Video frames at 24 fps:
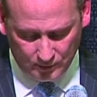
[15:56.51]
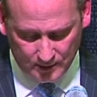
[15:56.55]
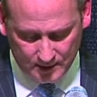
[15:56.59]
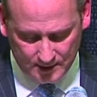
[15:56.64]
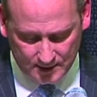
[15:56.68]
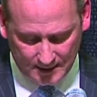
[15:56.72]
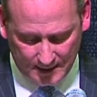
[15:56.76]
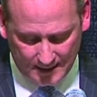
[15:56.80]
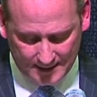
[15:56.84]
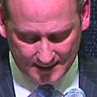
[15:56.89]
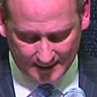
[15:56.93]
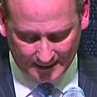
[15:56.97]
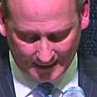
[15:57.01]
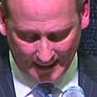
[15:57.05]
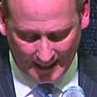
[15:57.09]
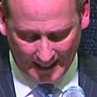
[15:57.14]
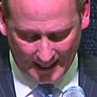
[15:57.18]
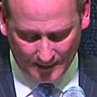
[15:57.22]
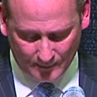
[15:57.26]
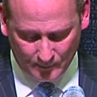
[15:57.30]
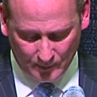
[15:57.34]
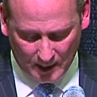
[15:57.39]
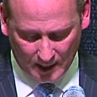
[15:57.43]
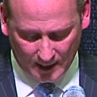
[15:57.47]
the state's
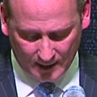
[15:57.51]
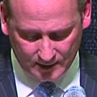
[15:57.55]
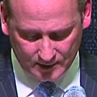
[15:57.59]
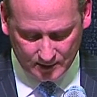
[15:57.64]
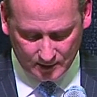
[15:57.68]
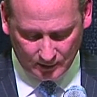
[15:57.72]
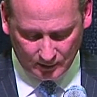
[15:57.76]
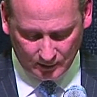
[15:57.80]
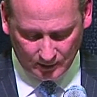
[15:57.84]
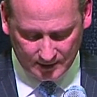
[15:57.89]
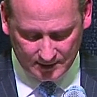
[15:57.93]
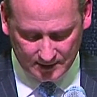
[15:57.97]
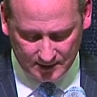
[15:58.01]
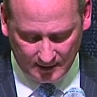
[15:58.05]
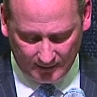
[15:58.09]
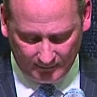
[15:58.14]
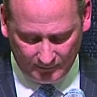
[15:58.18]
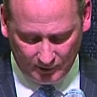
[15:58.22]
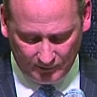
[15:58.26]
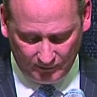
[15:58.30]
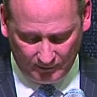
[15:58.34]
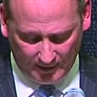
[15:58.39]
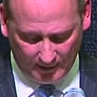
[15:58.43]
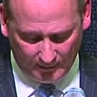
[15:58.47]
land mass, nearly
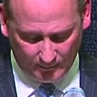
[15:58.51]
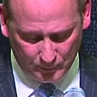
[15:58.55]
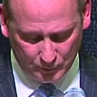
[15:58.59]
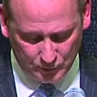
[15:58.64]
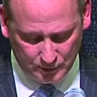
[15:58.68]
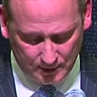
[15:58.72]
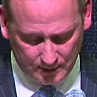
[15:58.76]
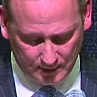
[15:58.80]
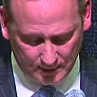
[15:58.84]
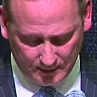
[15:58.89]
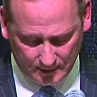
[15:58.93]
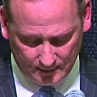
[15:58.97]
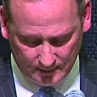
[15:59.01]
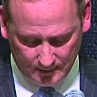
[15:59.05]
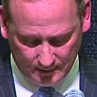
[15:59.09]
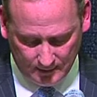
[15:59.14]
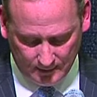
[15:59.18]
75%